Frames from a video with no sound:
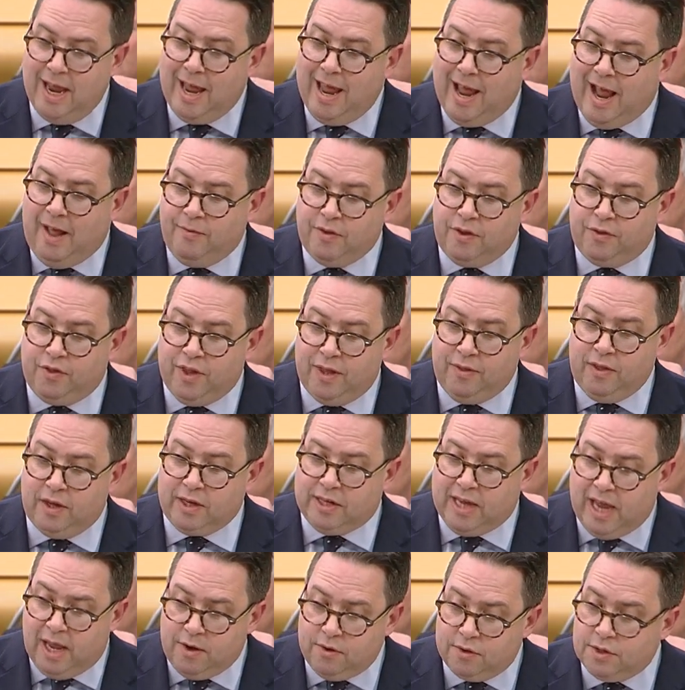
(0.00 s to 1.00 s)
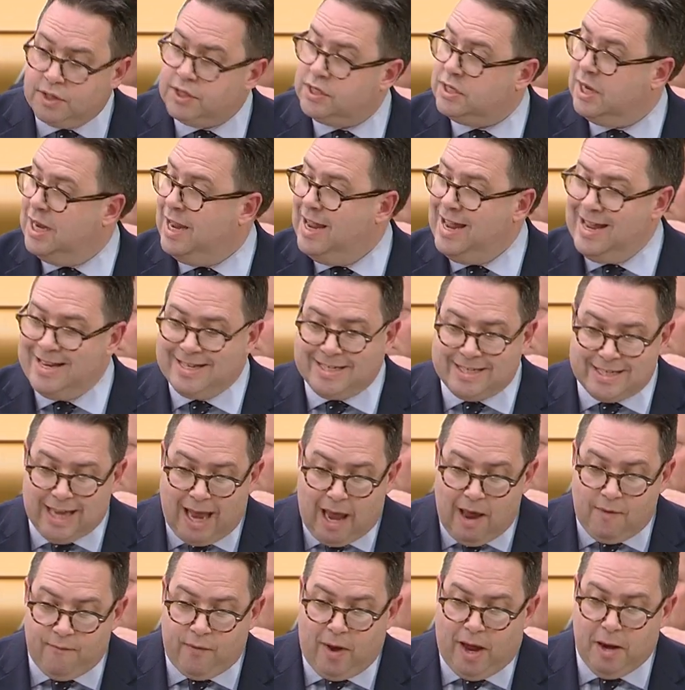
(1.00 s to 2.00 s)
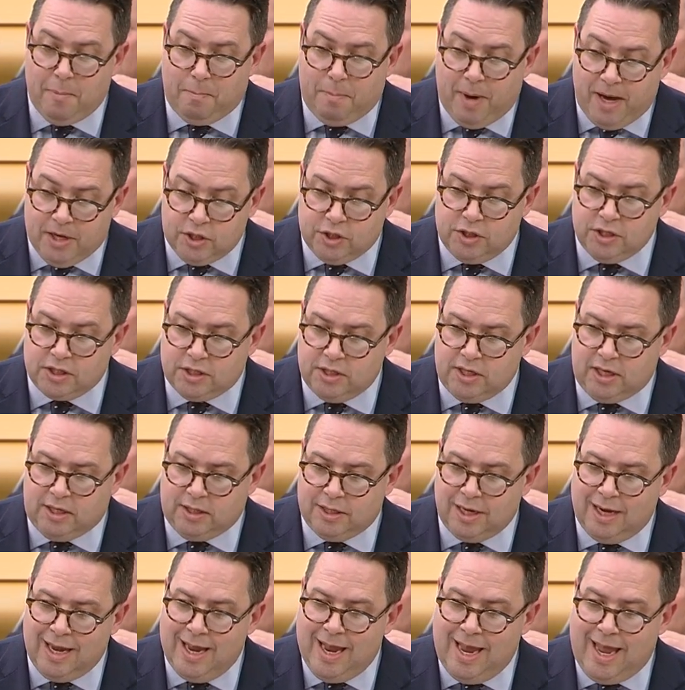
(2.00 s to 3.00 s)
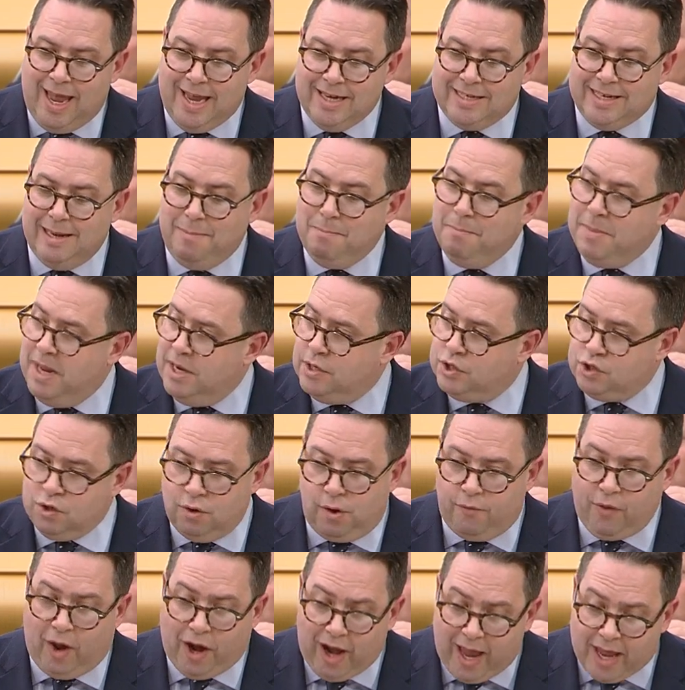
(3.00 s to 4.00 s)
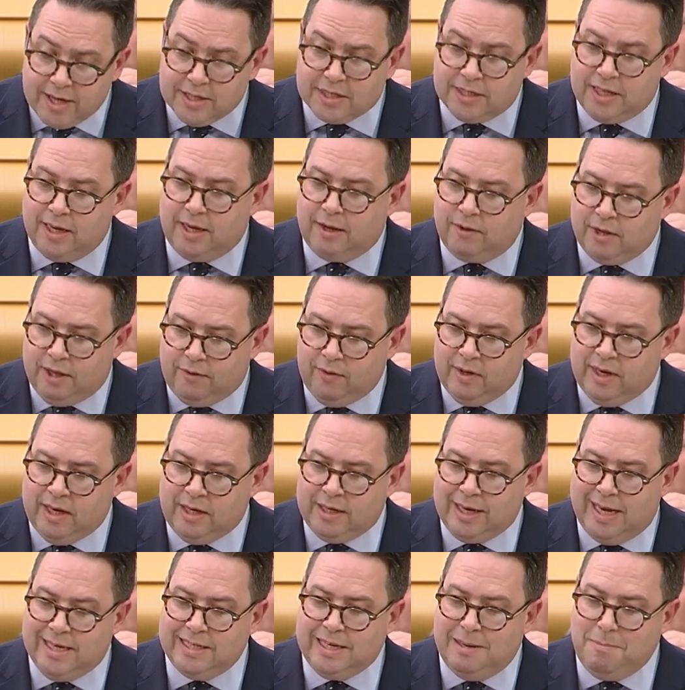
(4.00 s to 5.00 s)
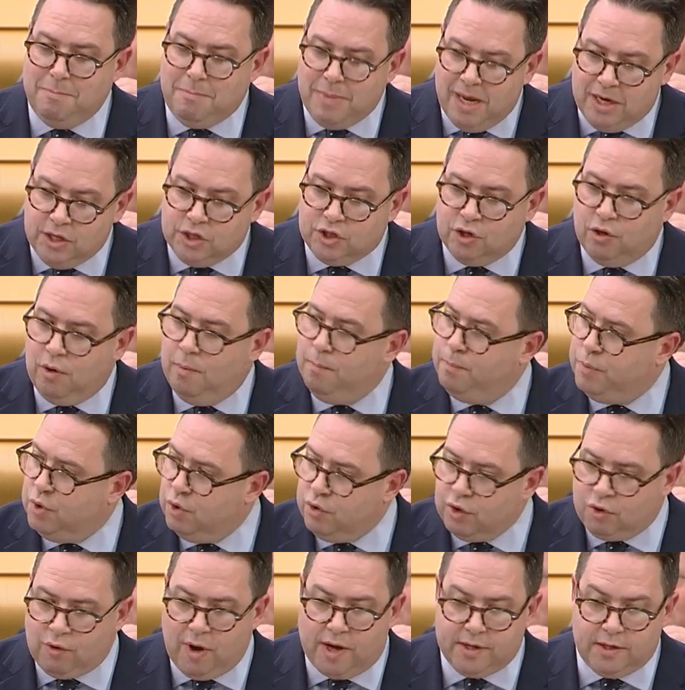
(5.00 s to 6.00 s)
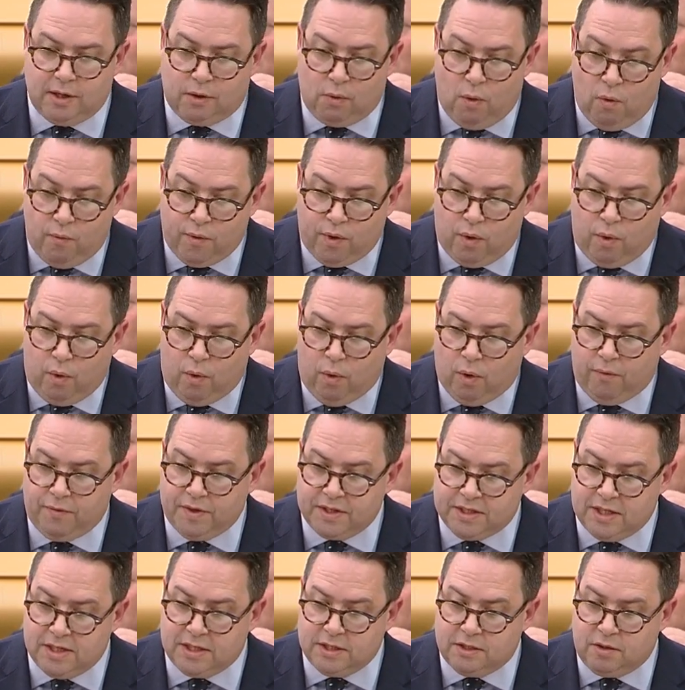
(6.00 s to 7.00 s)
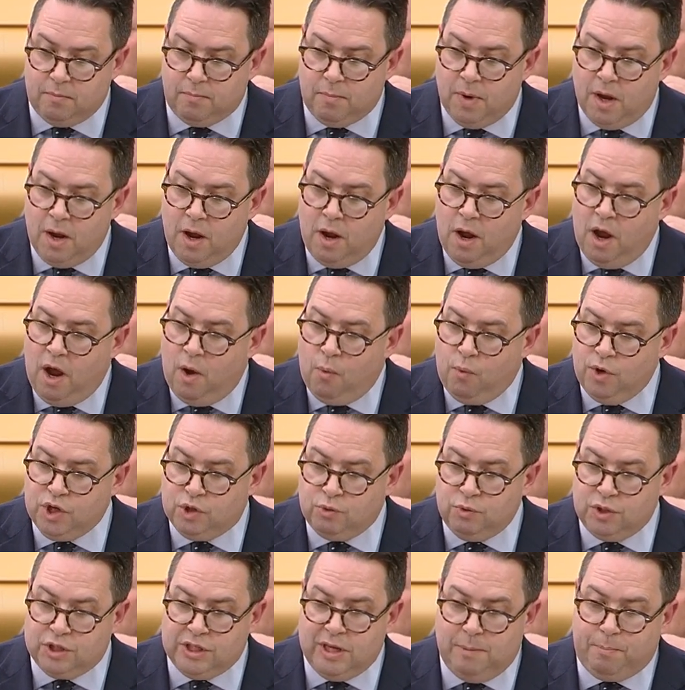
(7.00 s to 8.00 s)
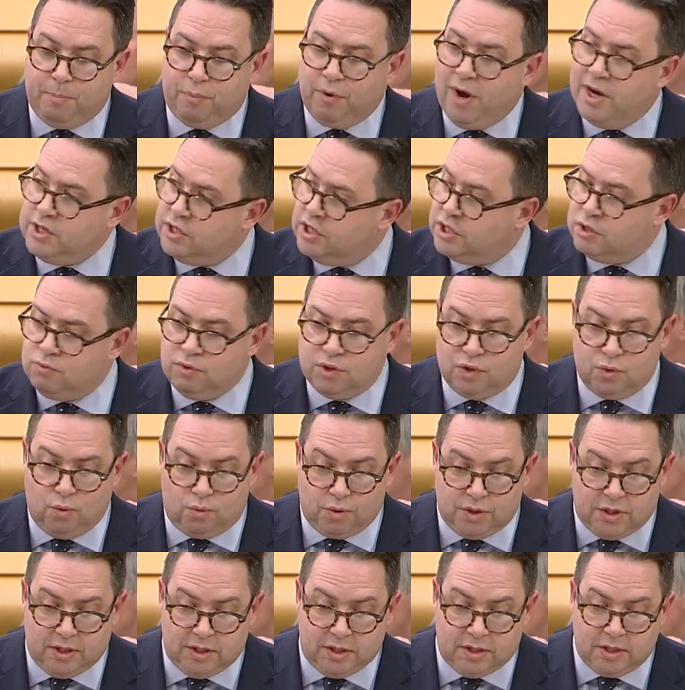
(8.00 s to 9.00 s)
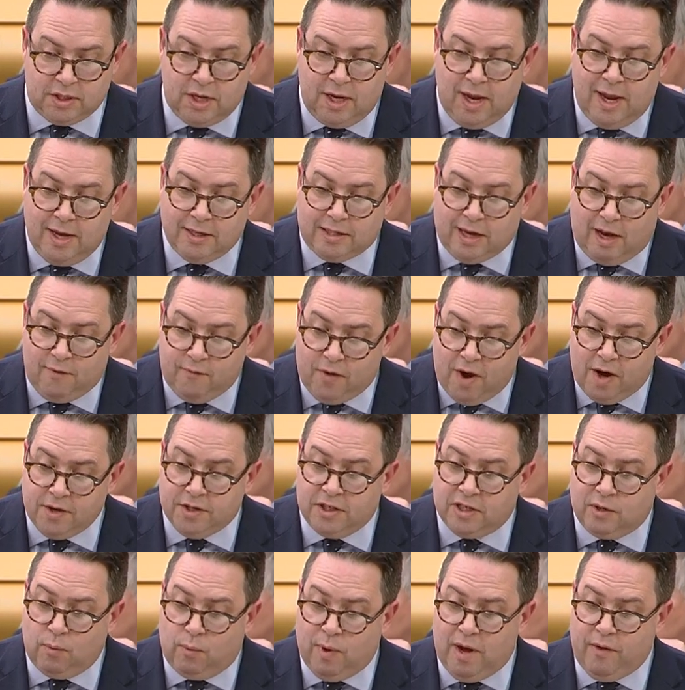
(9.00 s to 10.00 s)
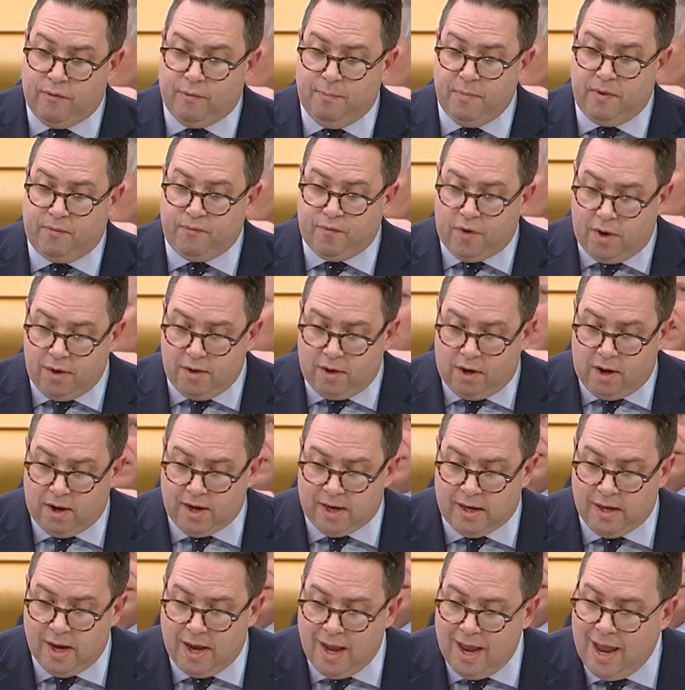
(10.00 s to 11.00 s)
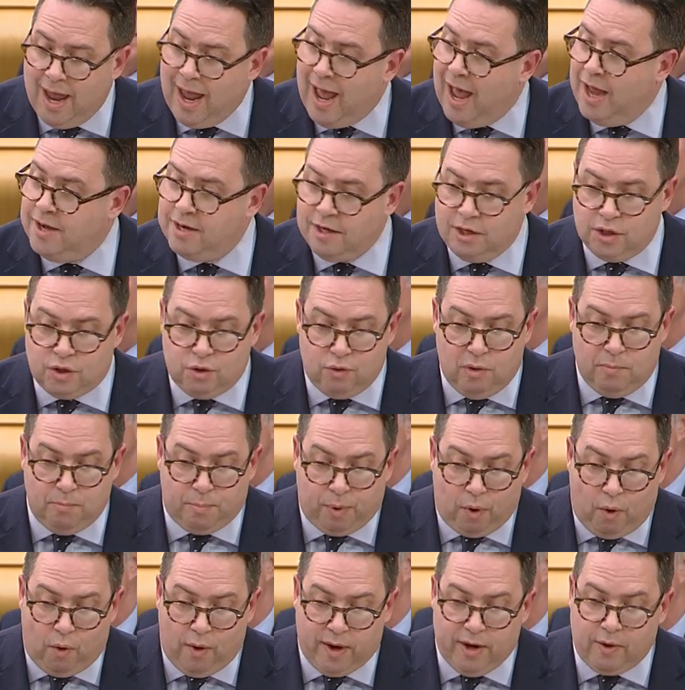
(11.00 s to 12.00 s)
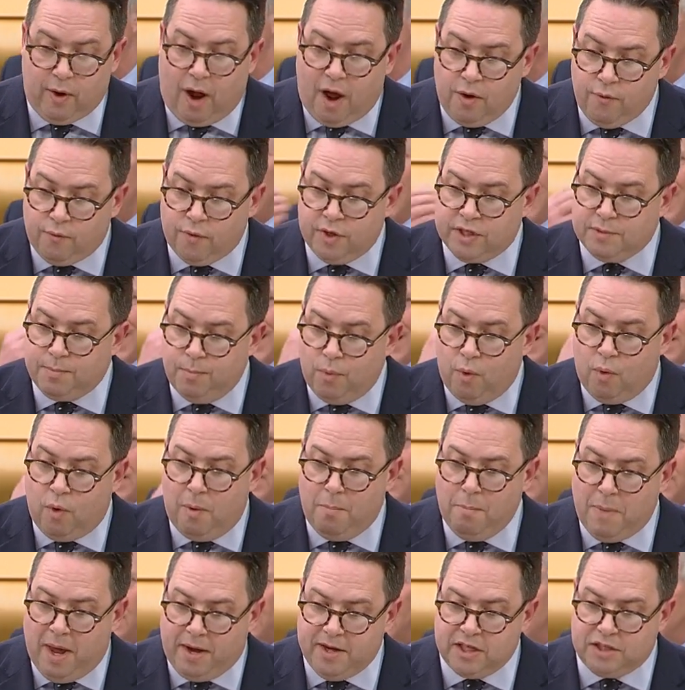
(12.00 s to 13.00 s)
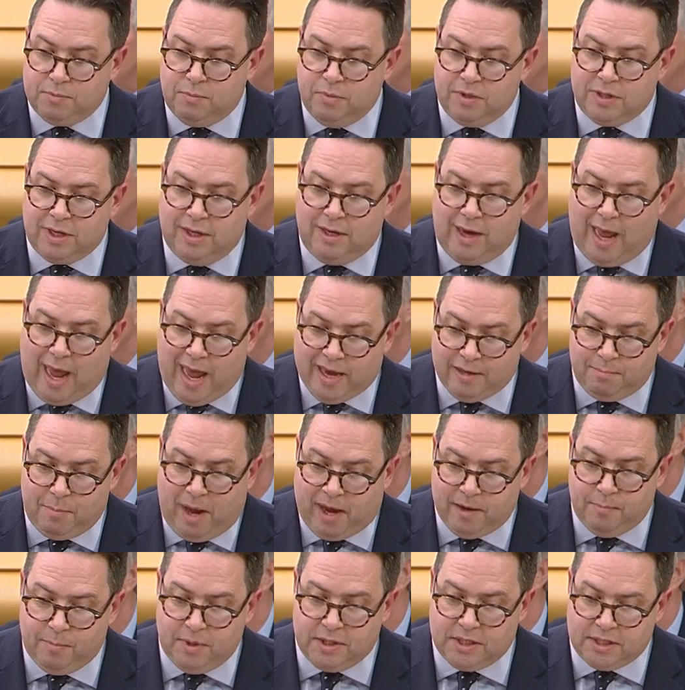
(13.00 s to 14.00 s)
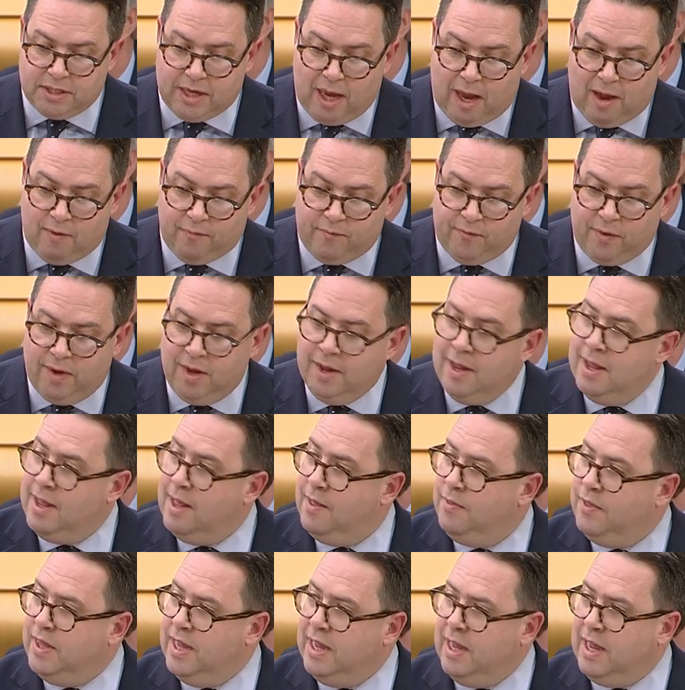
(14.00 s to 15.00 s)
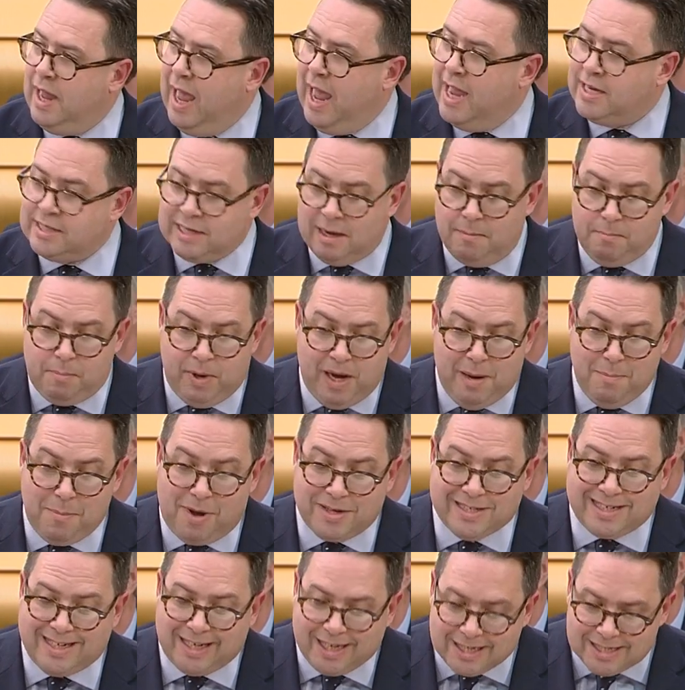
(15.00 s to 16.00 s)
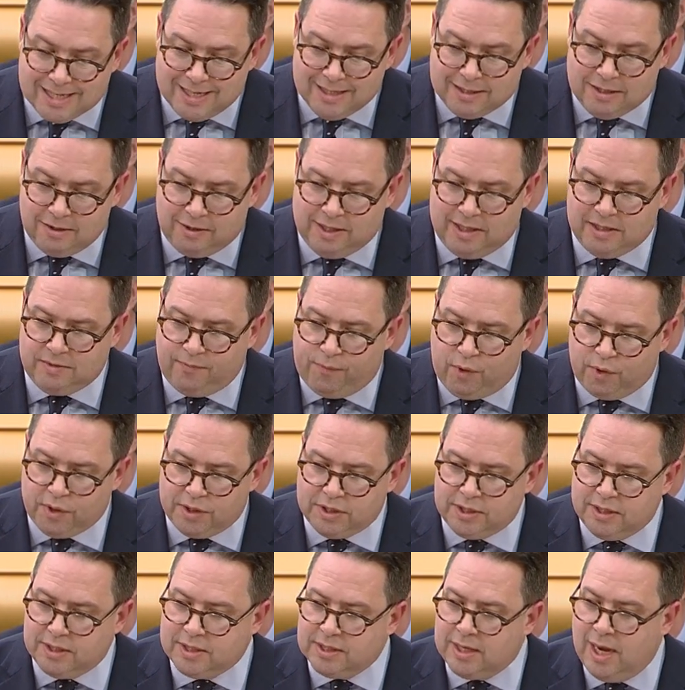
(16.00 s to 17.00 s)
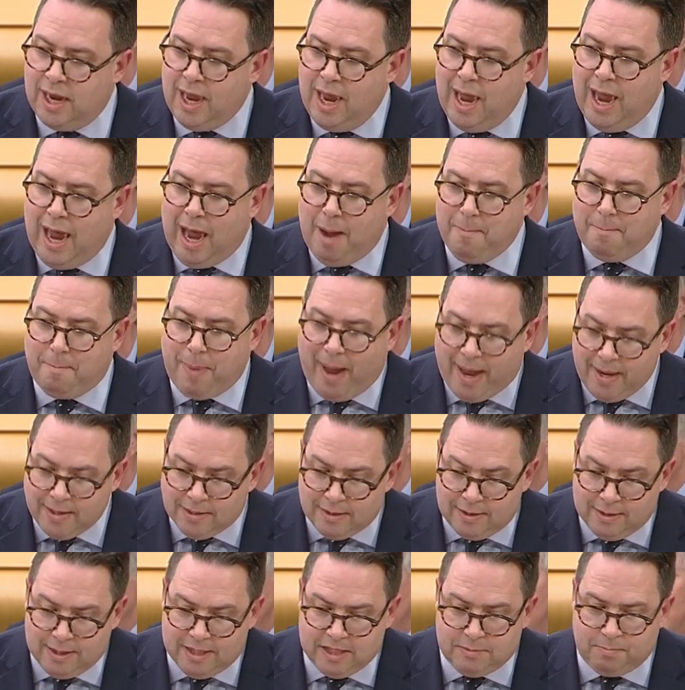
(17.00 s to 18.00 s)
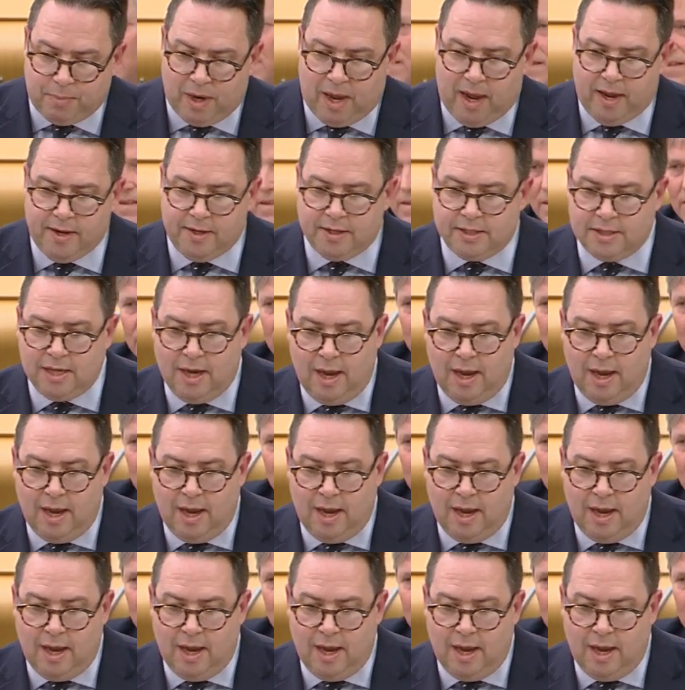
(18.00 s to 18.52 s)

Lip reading: and the thing that carers, staff and patients need is the last thing they need is a major bureaucratic overhaul of the system, which would see precious resources diverted away from the front line and into employing hundreds more management and admin staff. The SNP must listen to these voices, abandon these plans